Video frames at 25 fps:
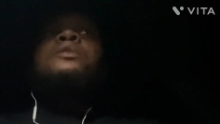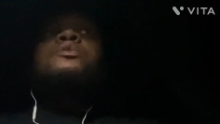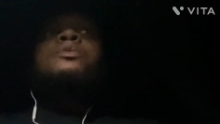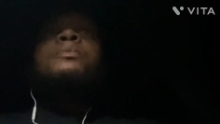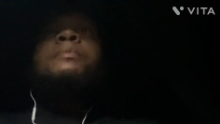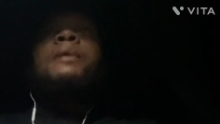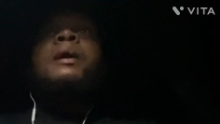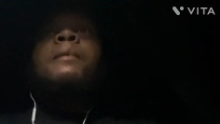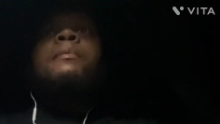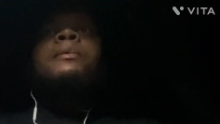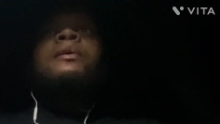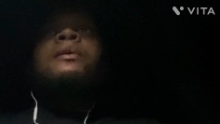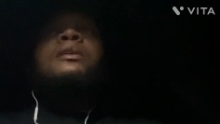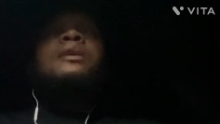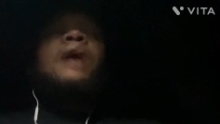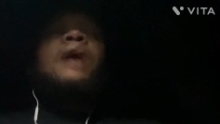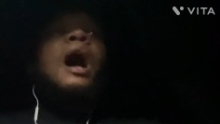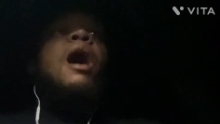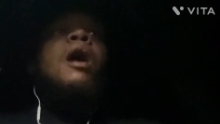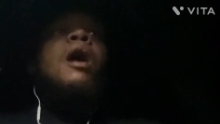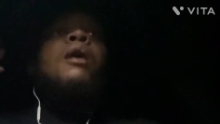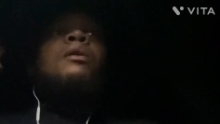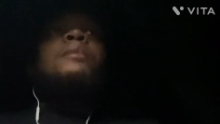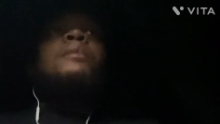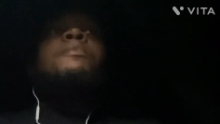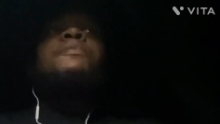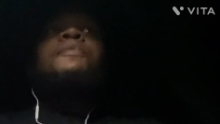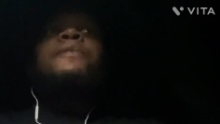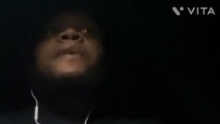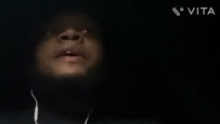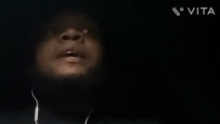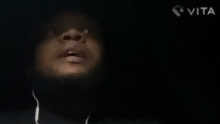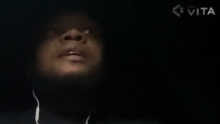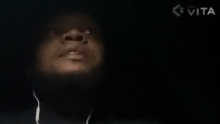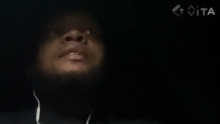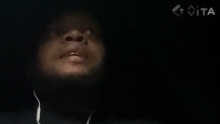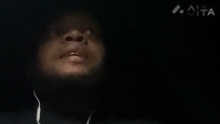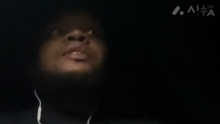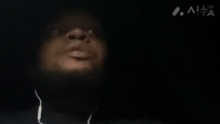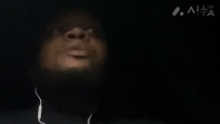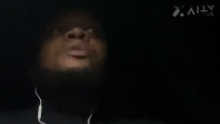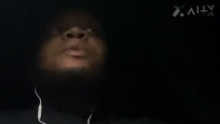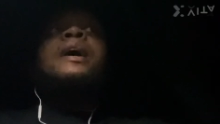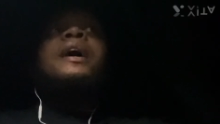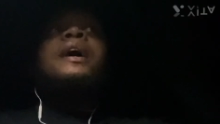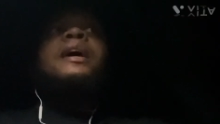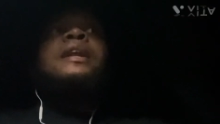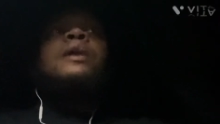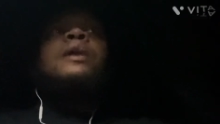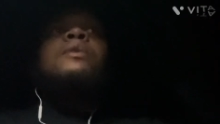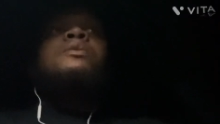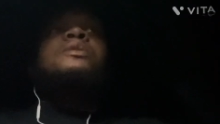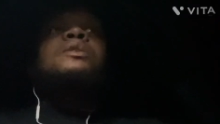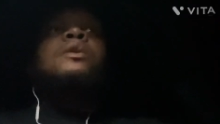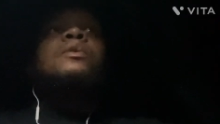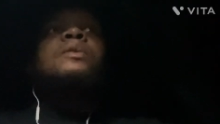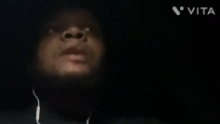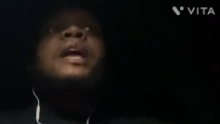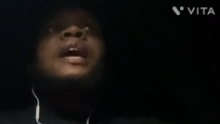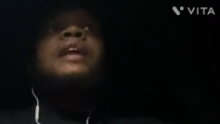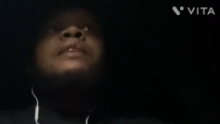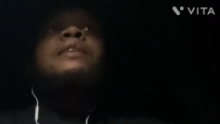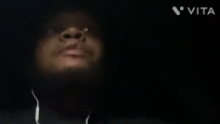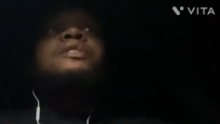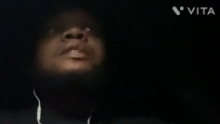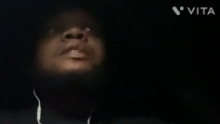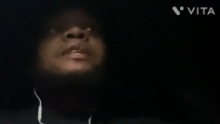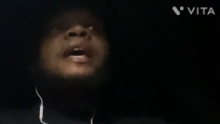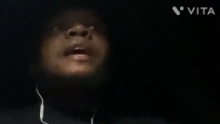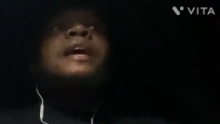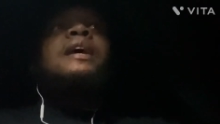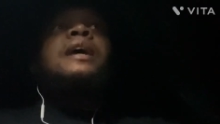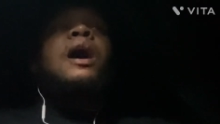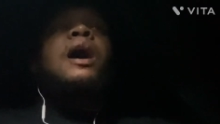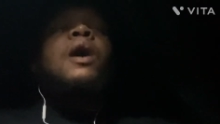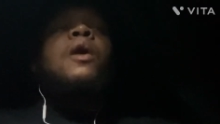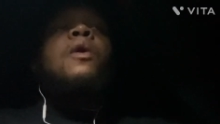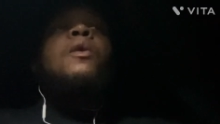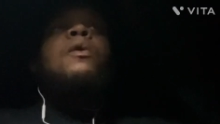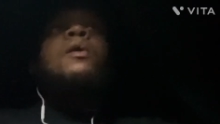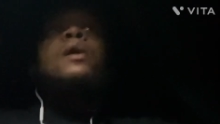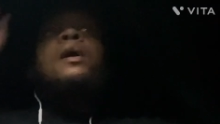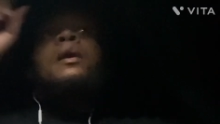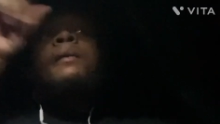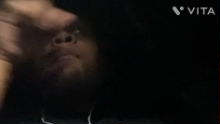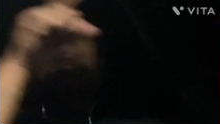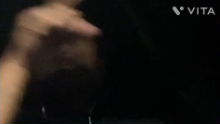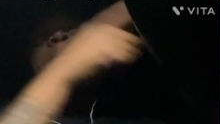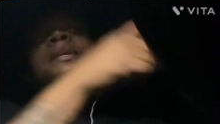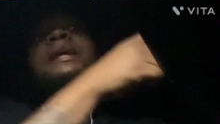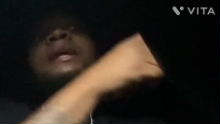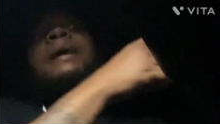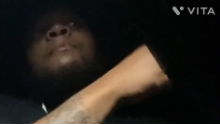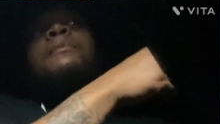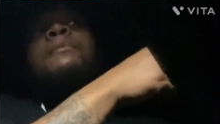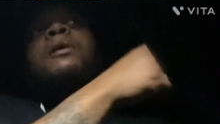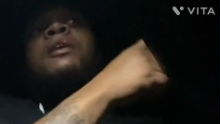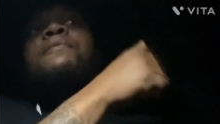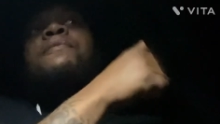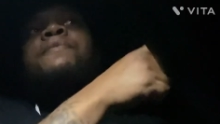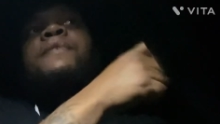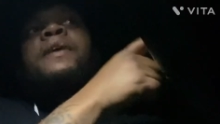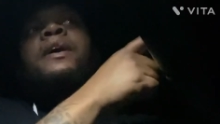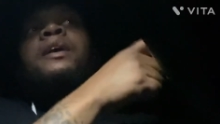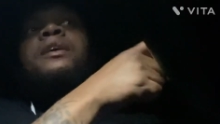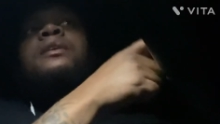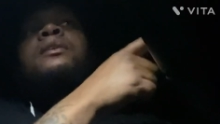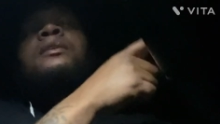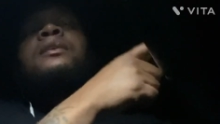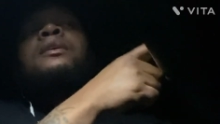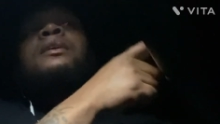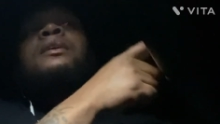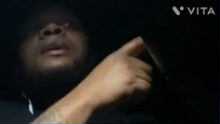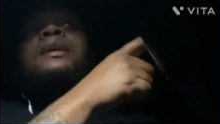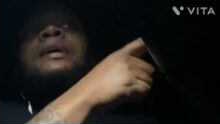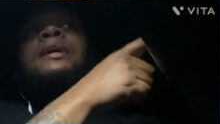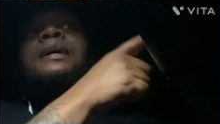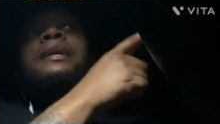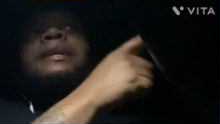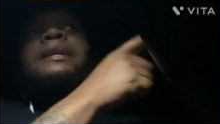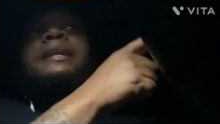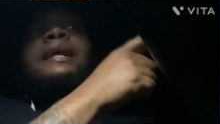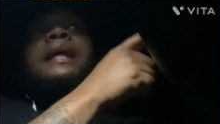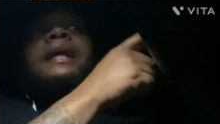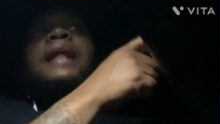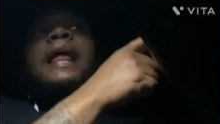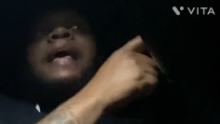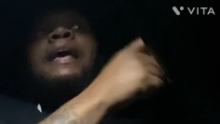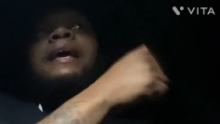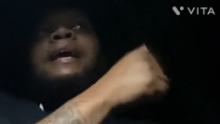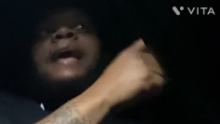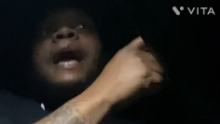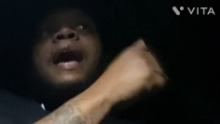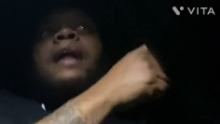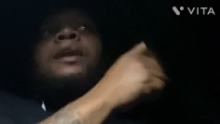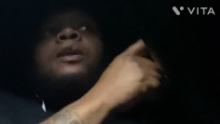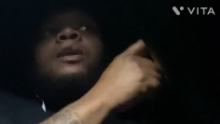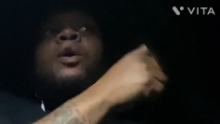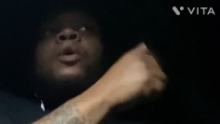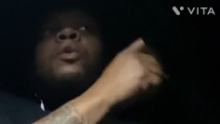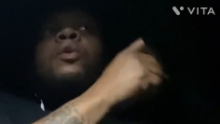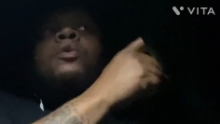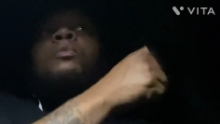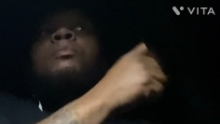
remember, all them friends that you had that was on negative shit, they gone. But that motherfucker that ain't got no